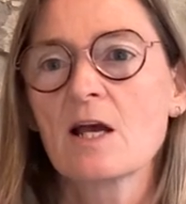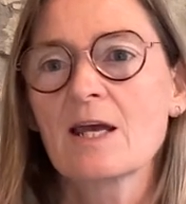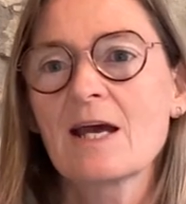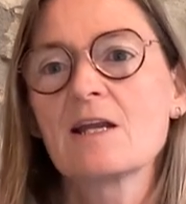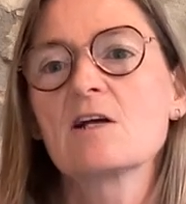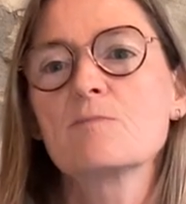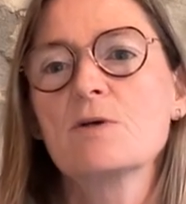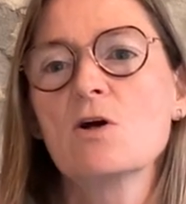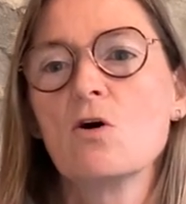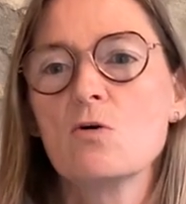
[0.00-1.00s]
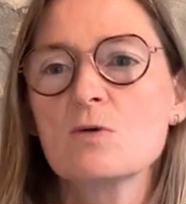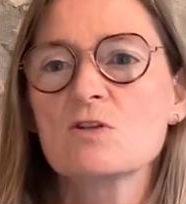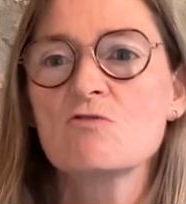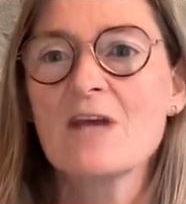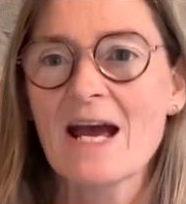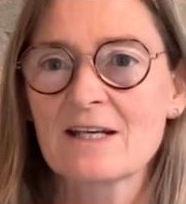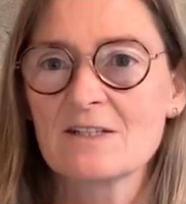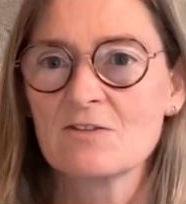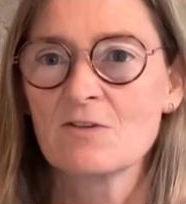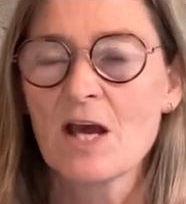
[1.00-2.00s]
cannot be always
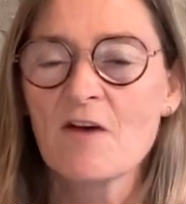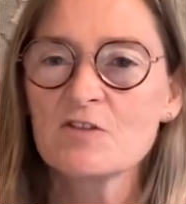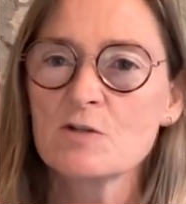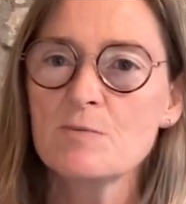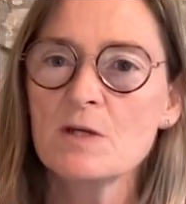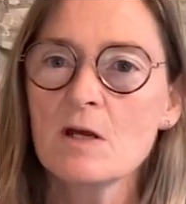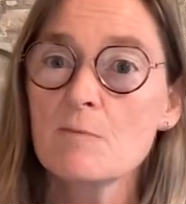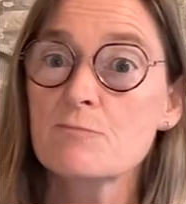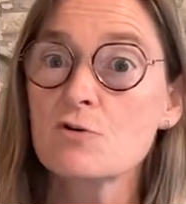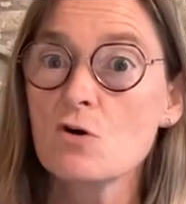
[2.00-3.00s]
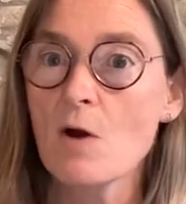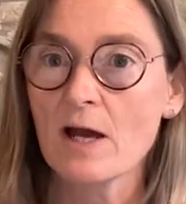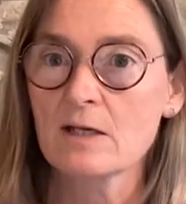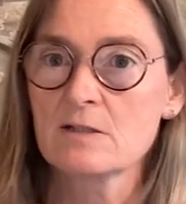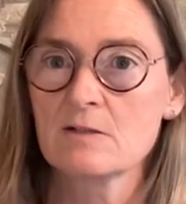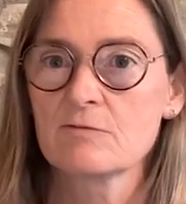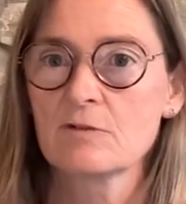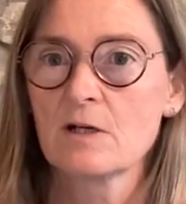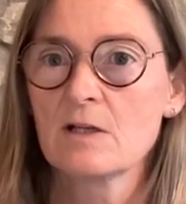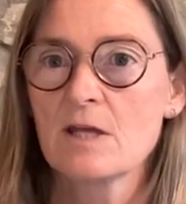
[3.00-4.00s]
reactive. They have to be proactive.
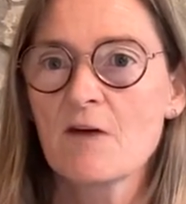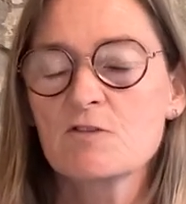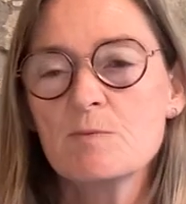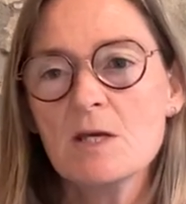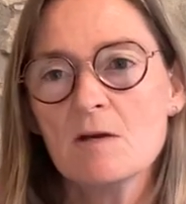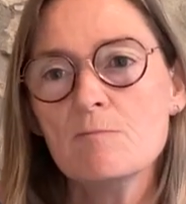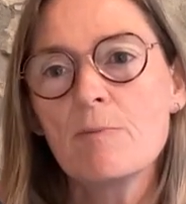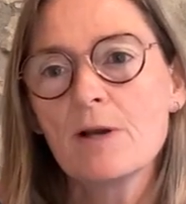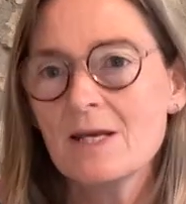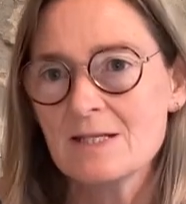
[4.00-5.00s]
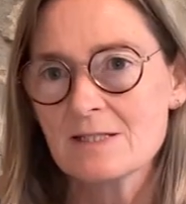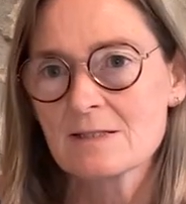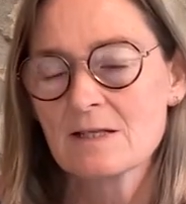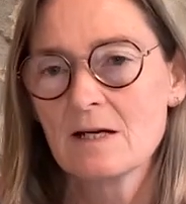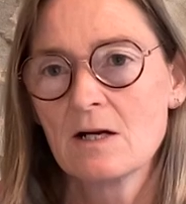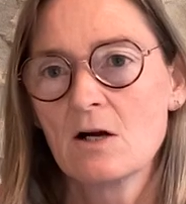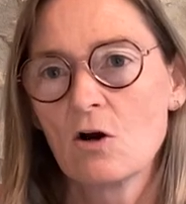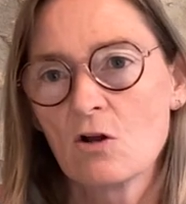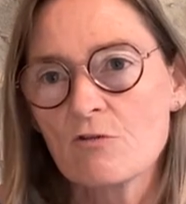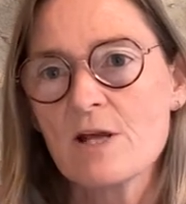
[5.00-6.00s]
They have to be in place
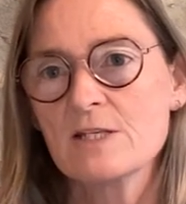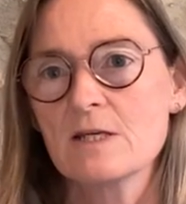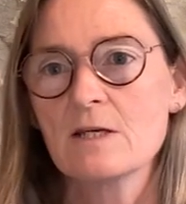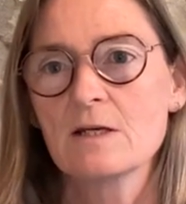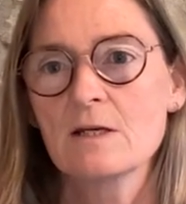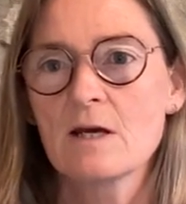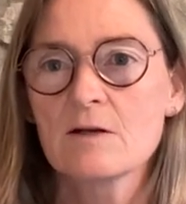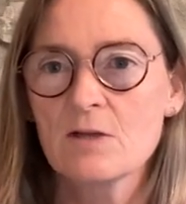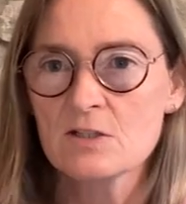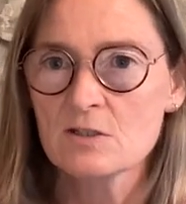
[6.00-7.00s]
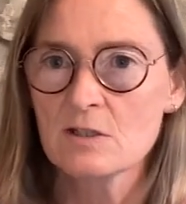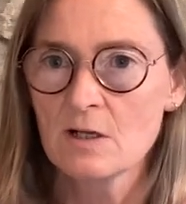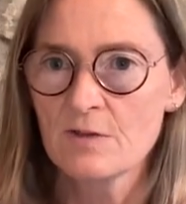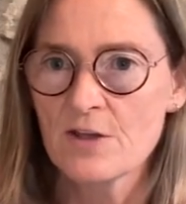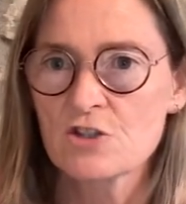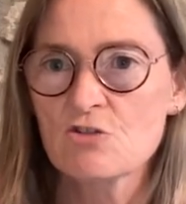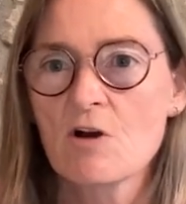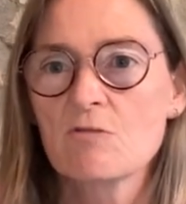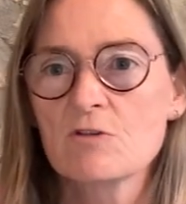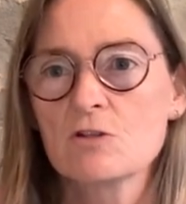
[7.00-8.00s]
already, yeah? That's
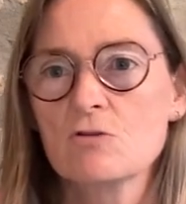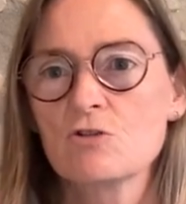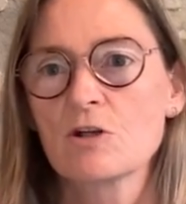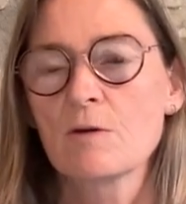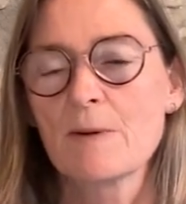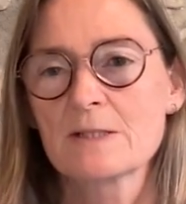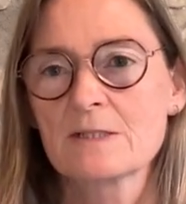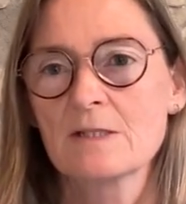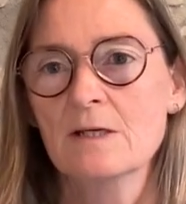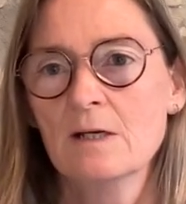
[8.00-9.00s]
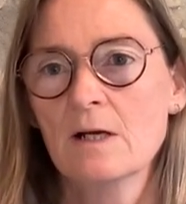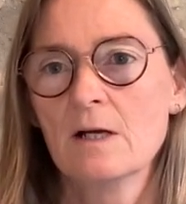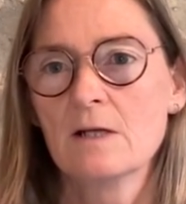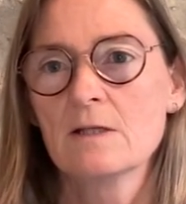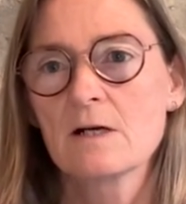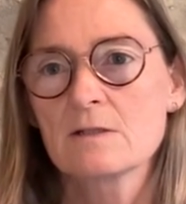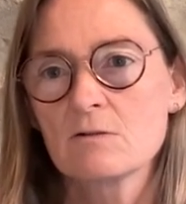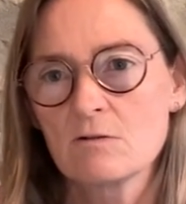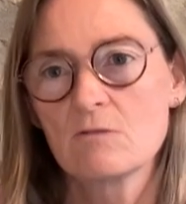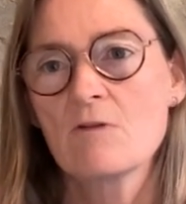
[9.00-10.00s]
strong resolution capacity.
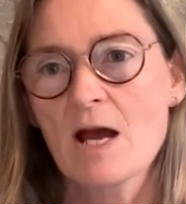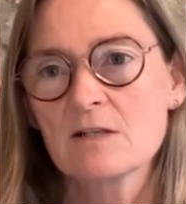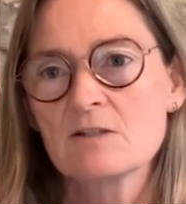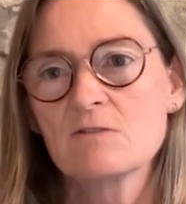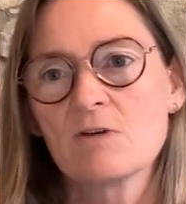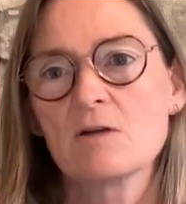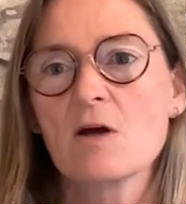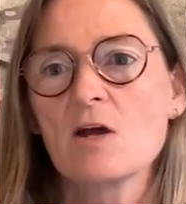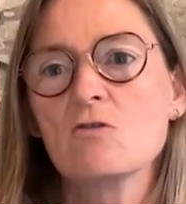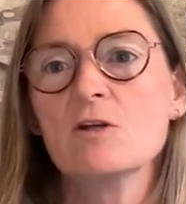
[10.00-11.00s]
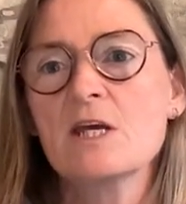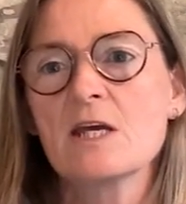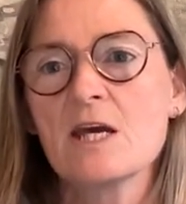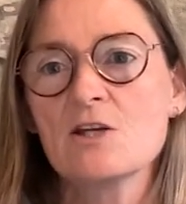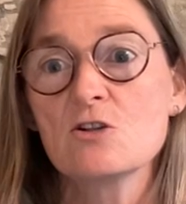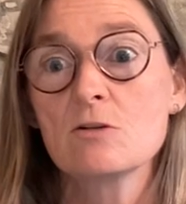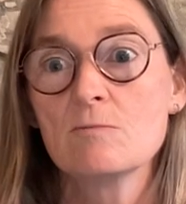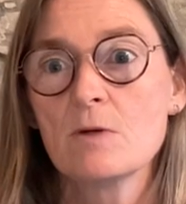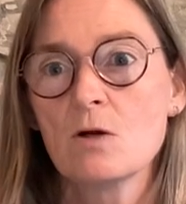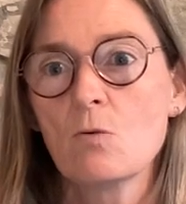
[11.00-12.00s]
Not reactive, and I only engage
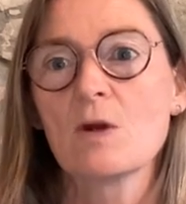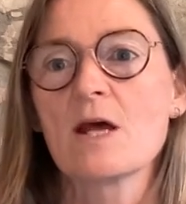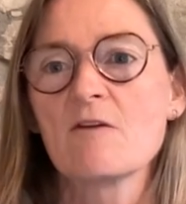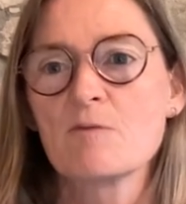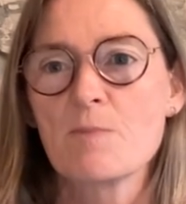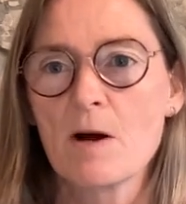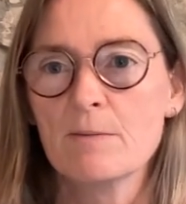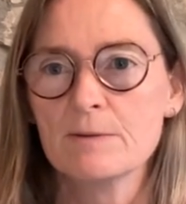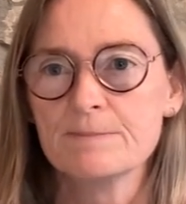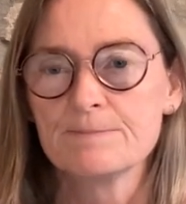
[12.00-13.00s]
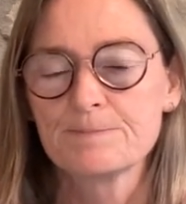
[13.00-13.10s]
them when I have a problem.